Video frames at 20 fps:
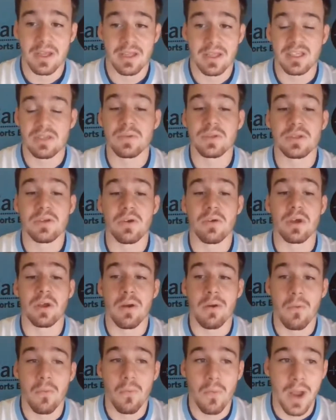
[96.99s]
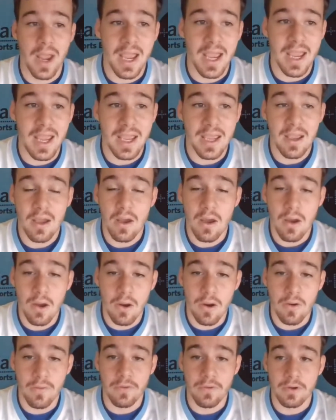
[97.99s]
This one's going way
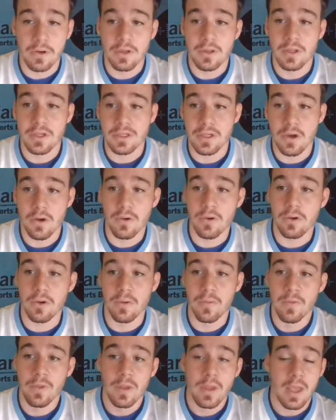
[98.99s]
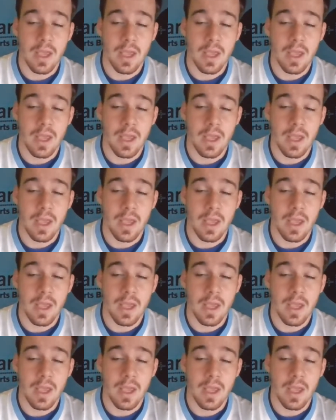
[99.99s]
over the total,